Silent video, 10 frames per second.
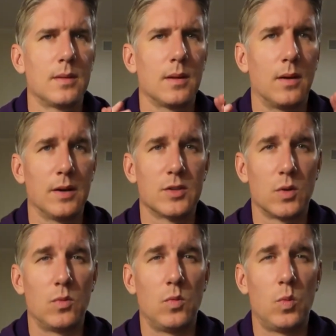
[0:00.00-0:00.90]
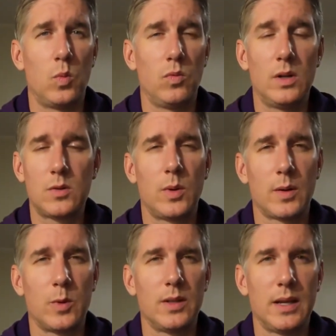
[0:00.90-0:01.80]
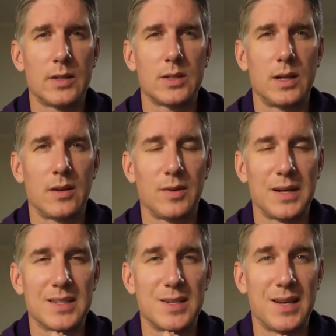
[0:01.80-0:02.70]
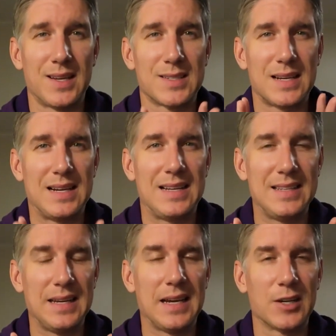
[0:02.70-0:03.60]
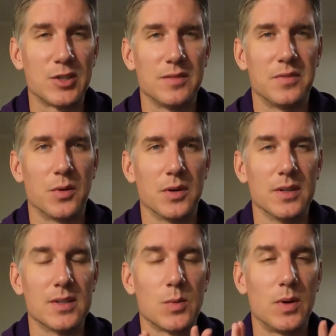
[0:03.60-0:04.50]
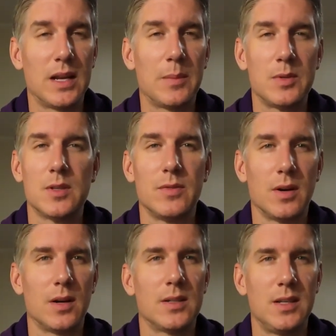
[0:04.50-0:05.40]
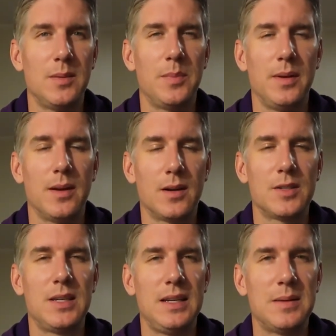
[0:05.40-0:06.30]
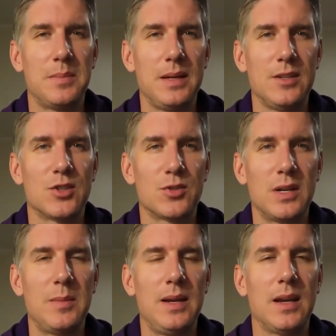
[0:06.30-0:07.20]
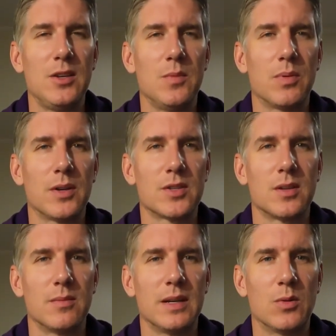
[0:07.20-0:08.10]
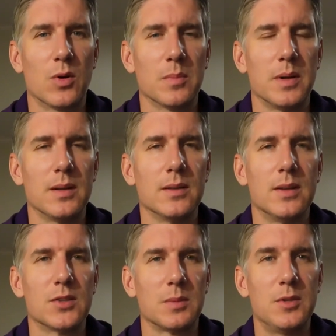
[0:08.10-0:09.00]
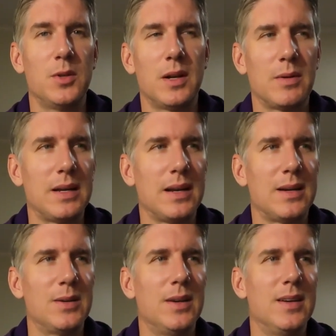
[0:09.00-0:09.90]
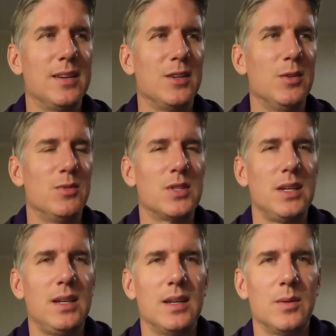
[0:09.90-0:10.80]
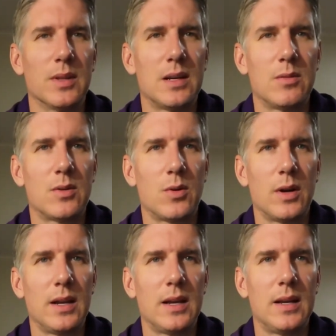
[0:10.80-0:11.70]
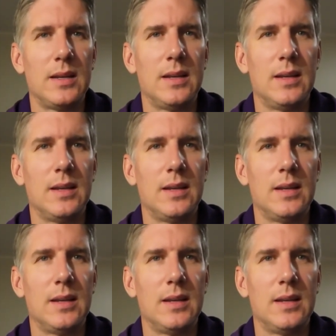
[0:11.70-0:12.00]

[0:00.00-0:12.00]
All right, so real quick, one last thing I forgot to test on the Action 4 is what happens if you're RTMP streaming and you press the record button. So I'm going to do that right now. You've seen it without recording on.